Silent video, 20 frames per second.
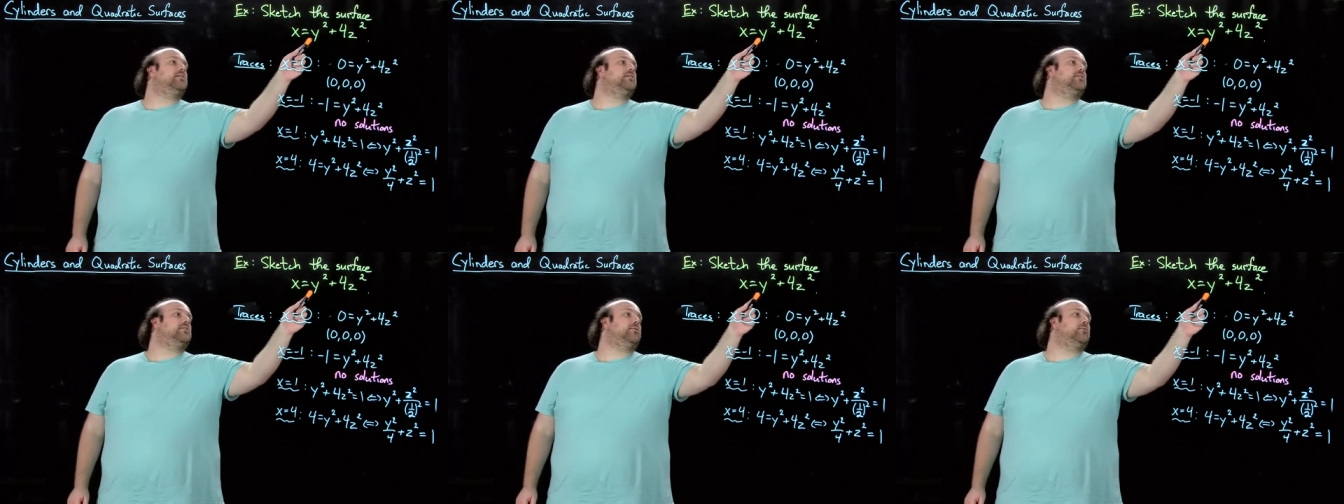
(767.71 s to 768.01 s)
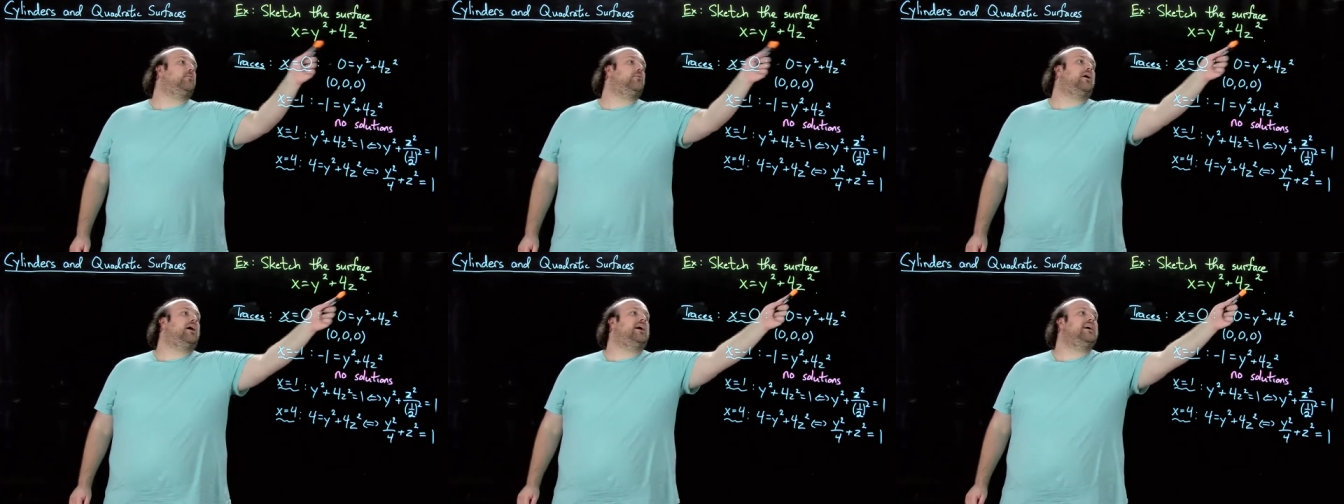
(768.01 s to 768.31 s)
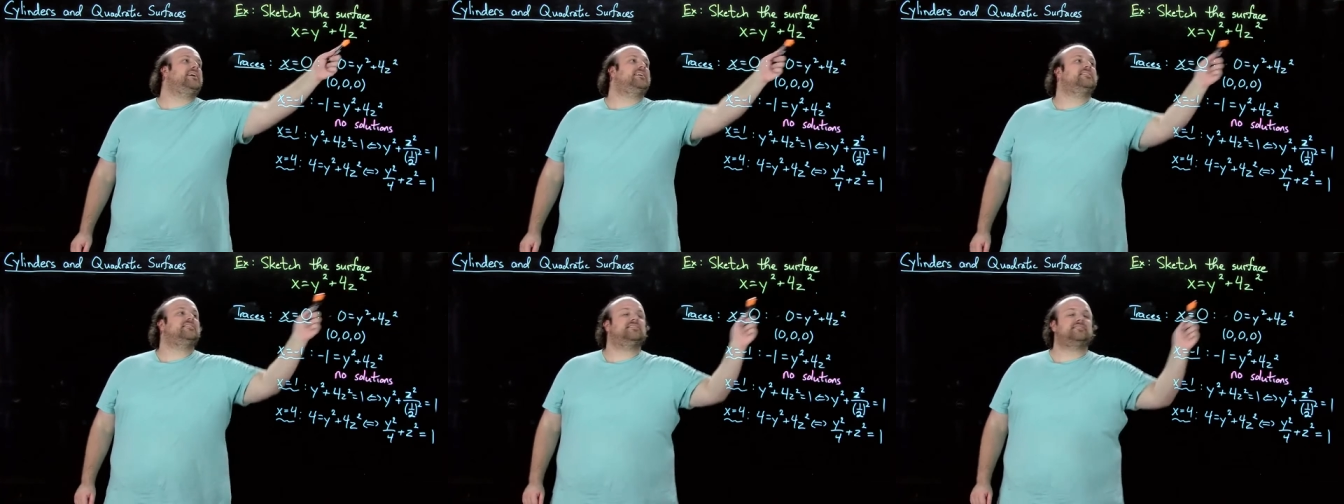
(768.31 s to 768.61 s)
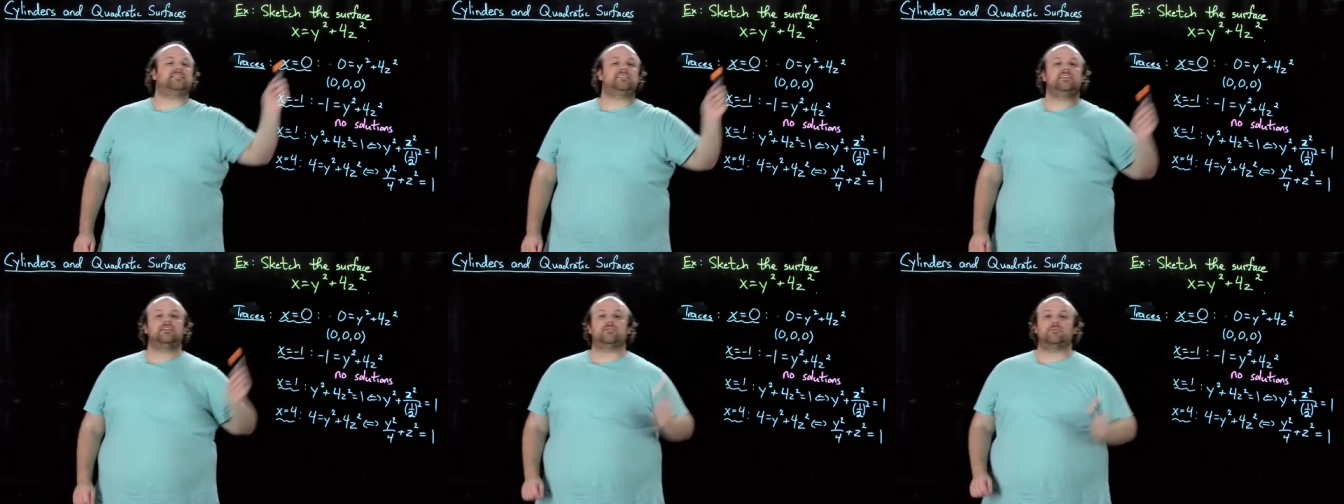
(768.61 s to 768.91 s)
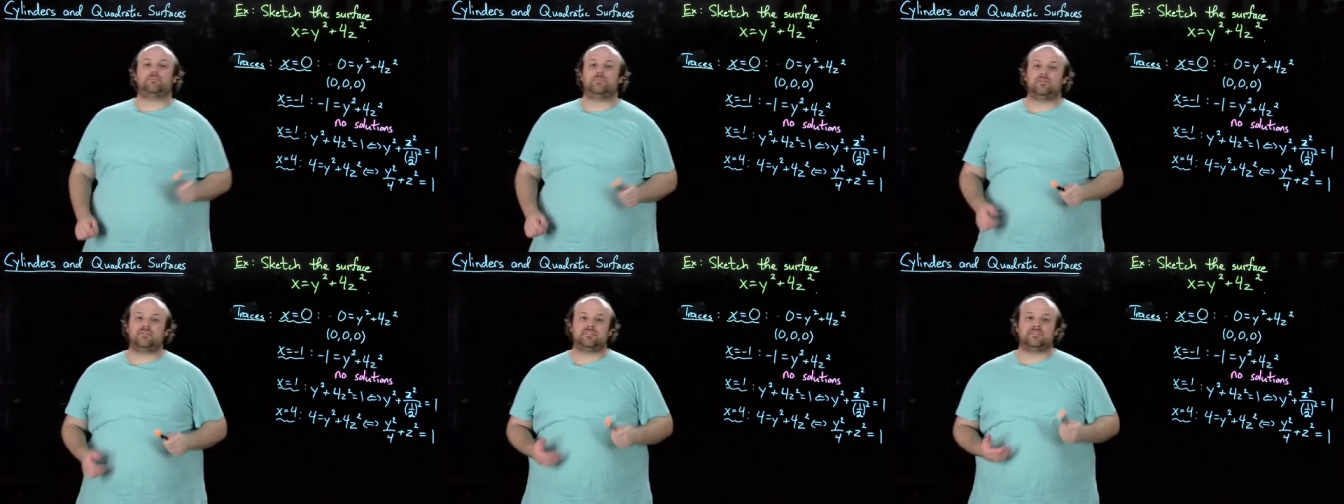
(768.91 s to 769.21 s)
the y and the z are
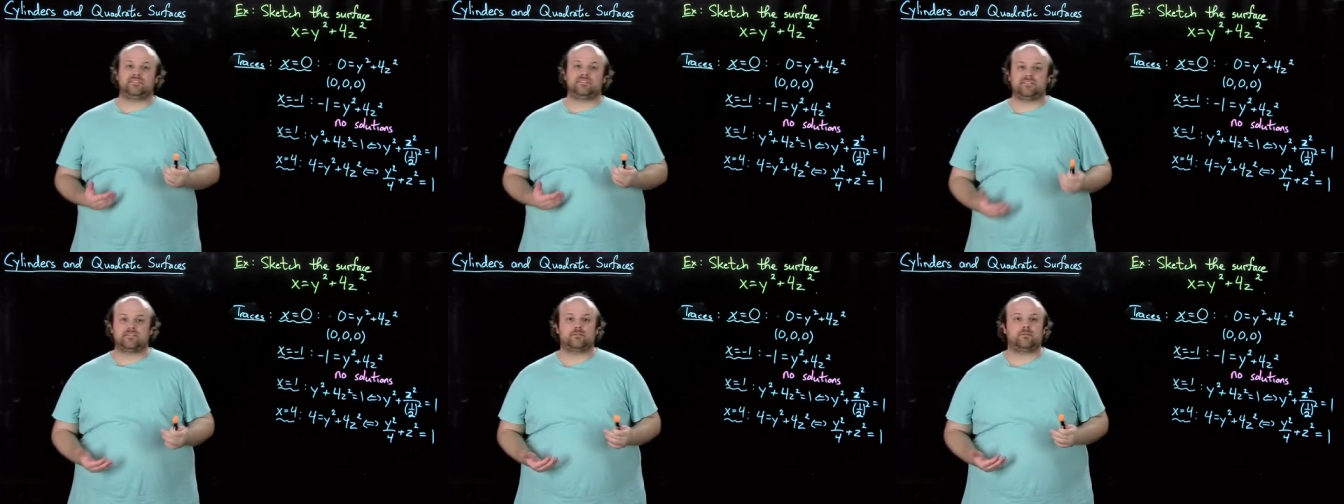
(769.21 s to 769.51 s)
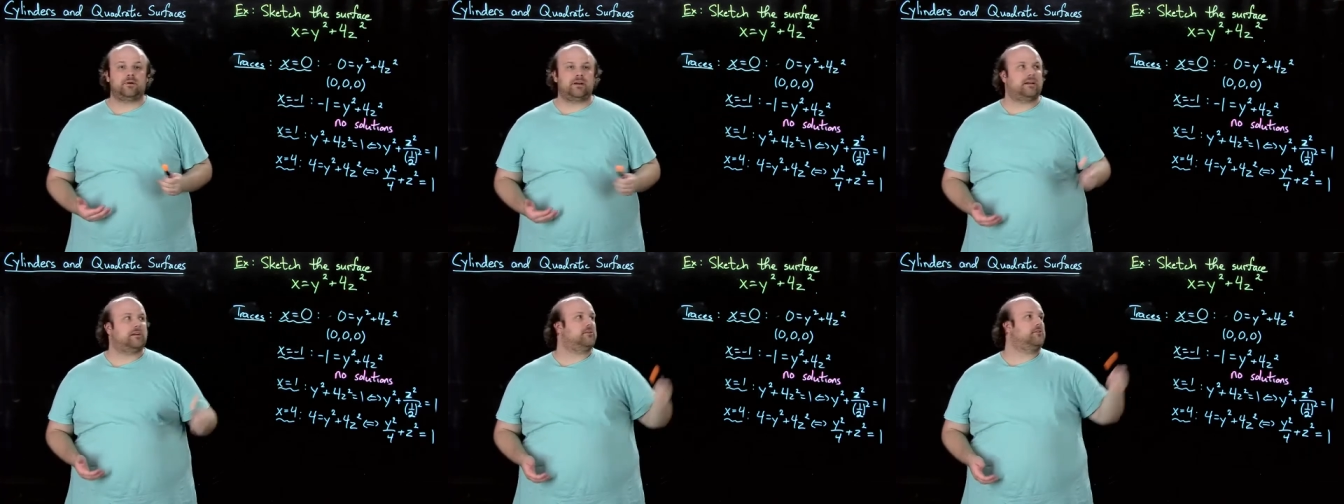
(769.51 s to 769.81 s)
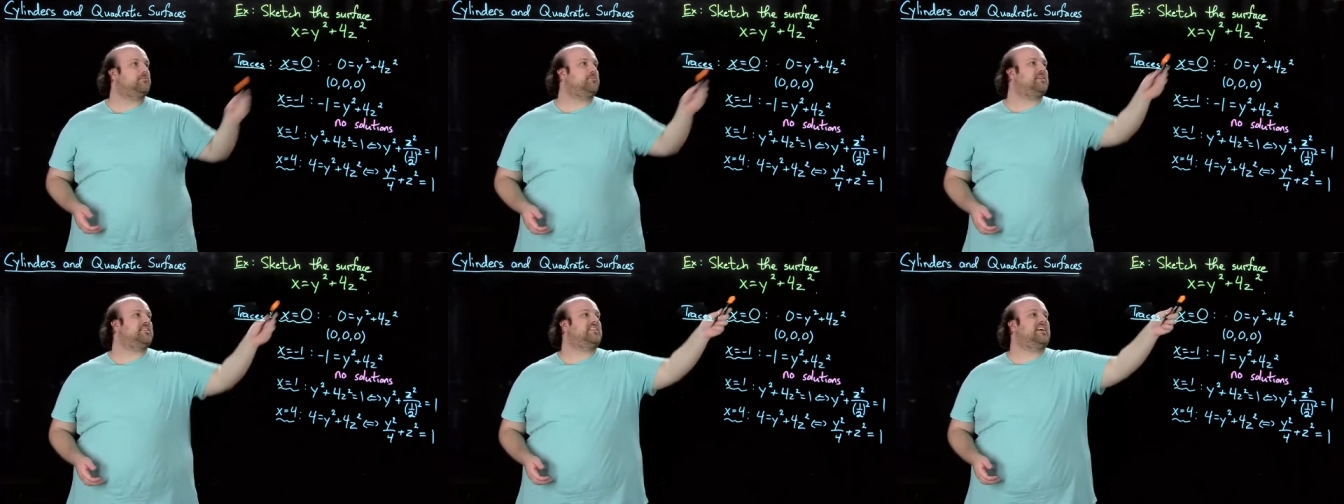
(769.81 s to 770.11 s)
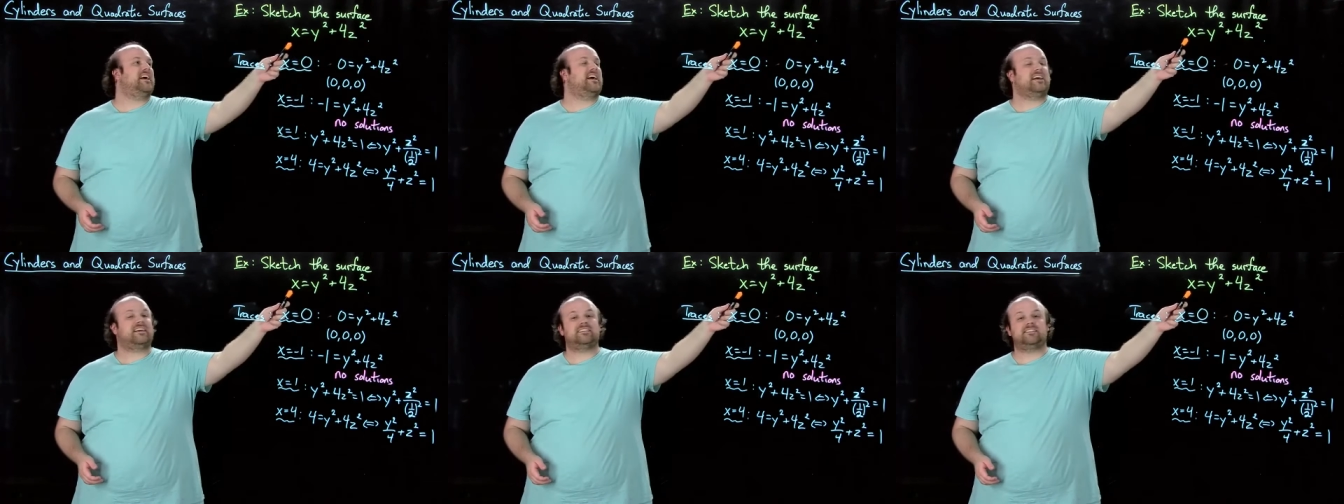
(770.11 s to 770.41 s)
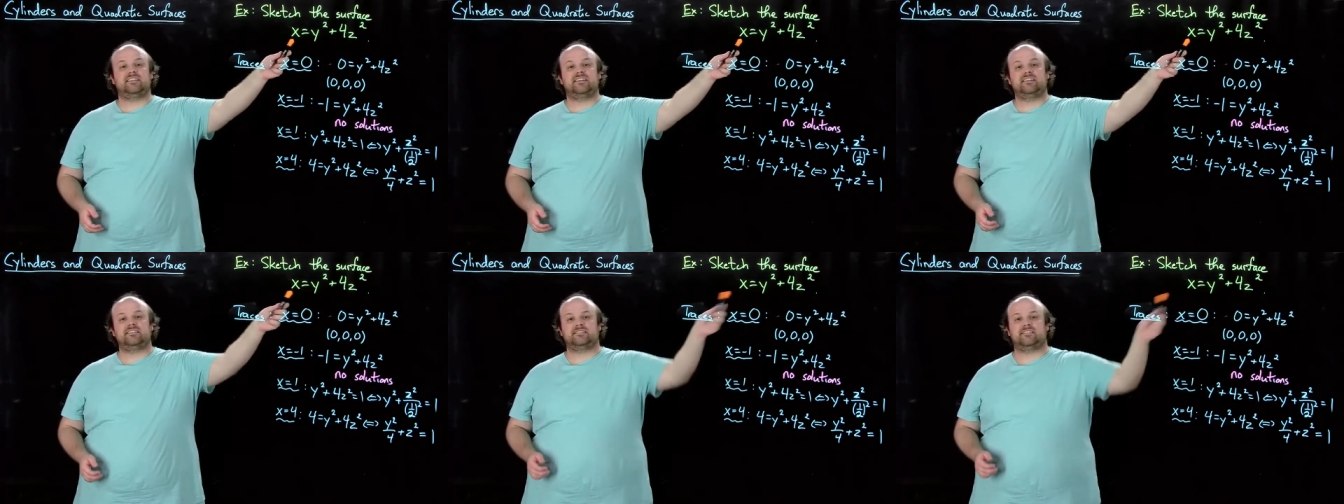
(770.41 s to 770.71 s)
both squared, but the
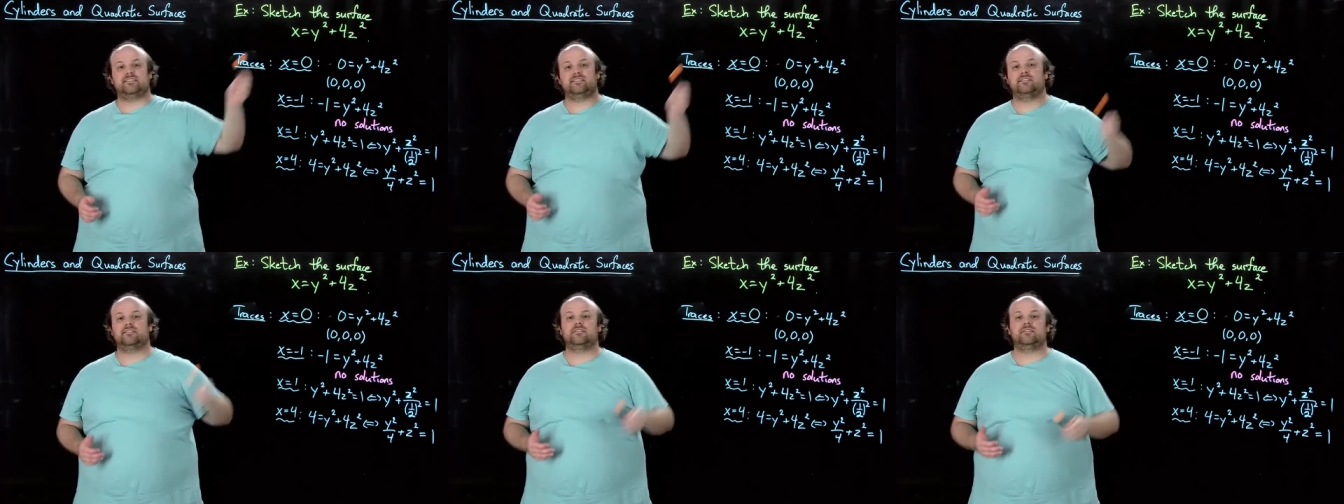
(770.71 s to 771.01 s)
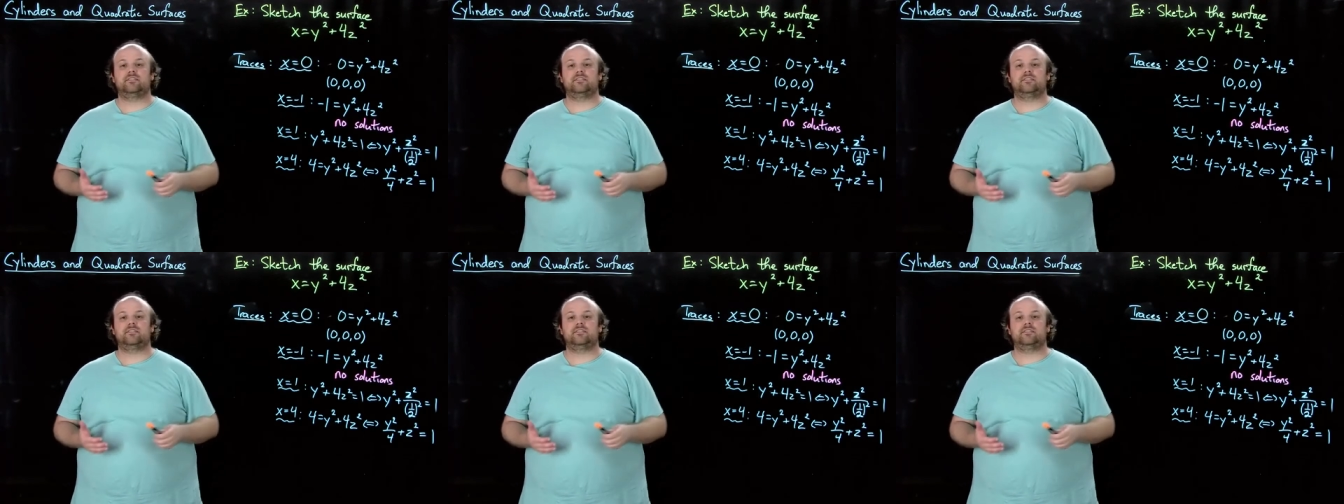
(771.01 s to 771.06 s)
x isn't.